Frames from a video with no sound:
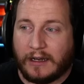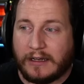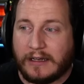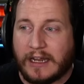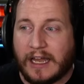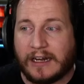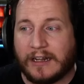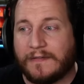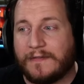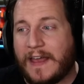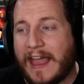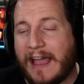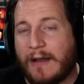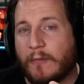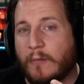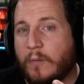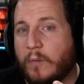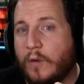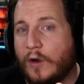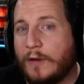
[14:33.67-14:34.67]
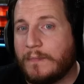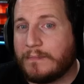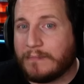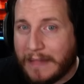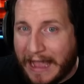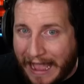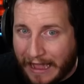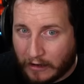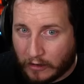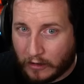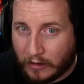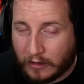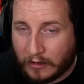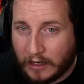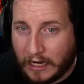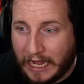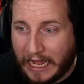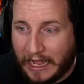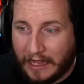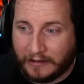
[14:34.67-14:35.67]
None of that would matter.
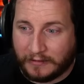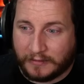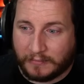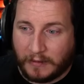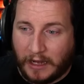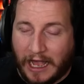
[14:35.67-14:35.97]
And